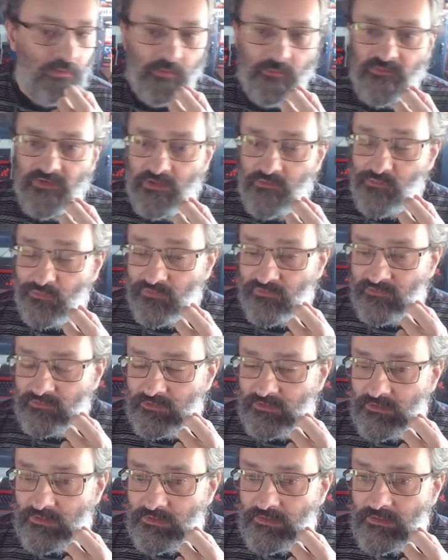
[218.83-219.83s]
sequence.
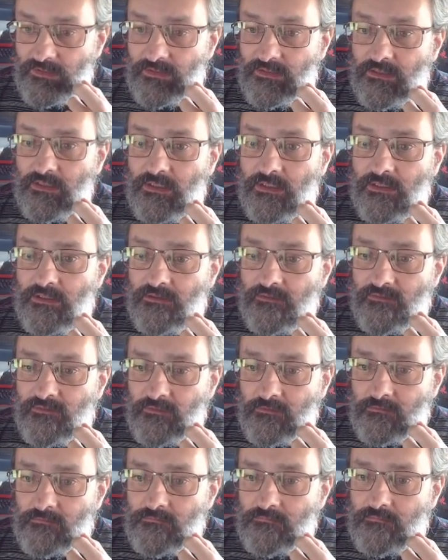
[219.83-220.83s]

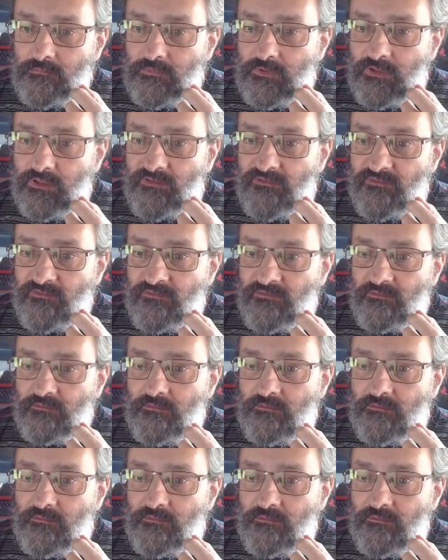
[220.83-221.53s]
So let's